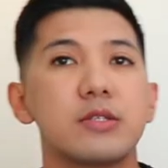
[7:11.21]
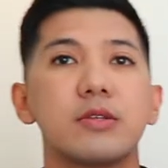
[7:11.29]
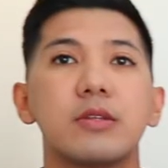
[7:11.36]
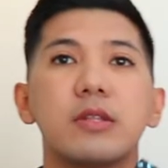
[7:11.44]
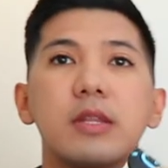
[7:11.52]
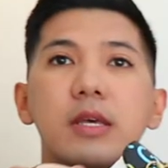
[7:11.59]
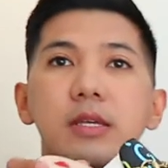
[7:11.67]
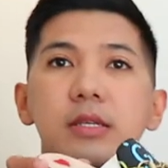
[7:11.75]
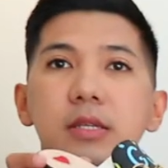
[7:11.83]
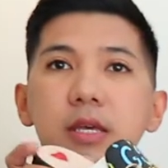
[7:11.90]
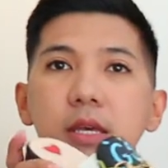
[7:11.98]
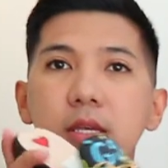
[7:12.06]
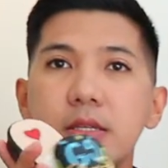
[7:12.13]
So
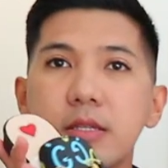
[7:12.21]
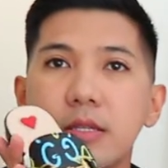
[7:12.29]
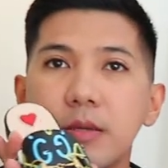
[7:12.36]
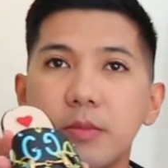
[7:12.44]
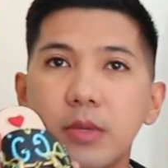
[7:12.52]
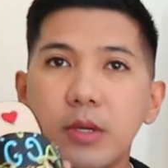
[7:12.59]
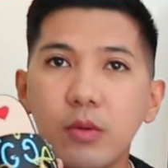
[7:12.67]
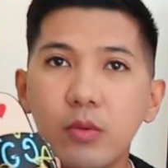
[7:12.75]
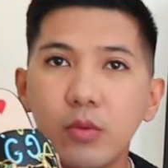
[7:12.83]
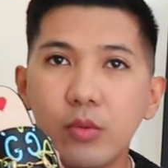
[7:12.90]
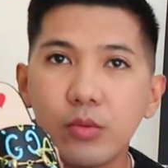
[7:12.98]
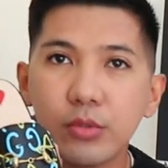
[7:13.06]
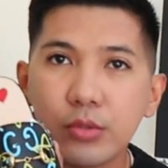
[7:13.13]
this is the
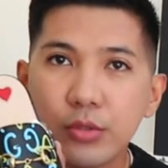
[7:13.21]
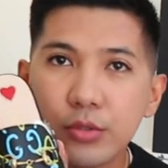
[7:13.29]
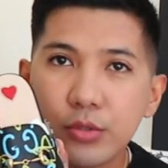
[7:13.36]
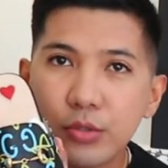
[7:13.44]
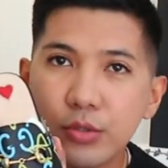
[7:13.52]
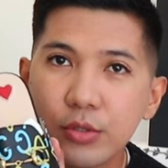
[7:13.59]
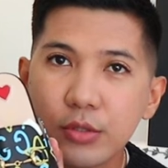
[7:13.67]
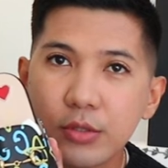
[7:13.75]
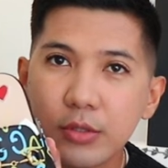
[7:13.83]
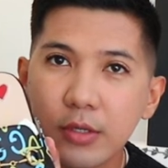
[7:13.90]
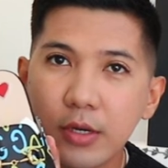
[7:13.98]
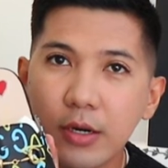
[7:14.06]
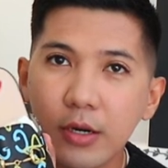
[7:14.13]
Muse.
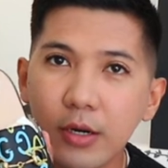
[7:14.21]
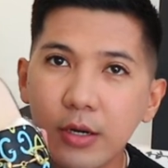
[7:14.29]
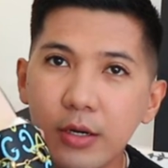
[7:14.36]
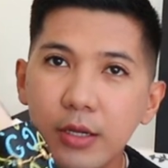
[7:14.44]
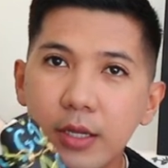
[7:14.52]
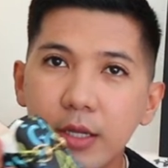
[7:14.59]
Oh,